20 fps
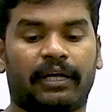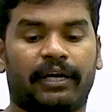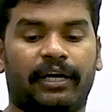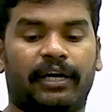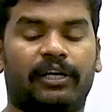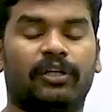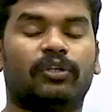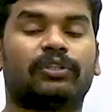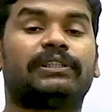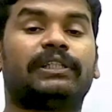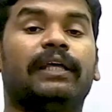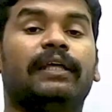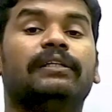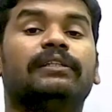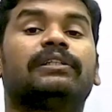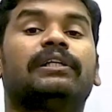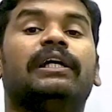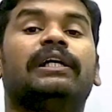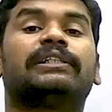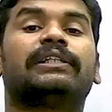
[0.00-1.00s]
reduce the
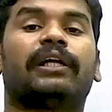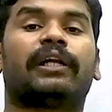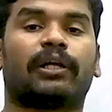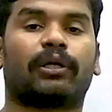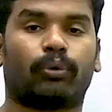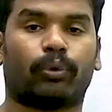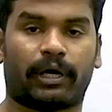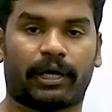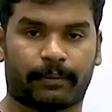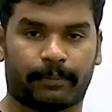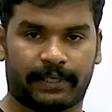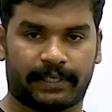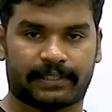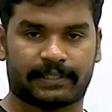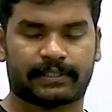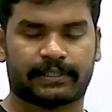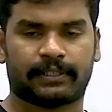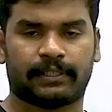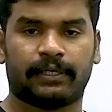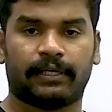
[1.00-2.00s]
insulation
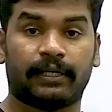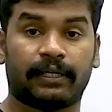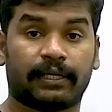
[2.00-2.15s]
requirements.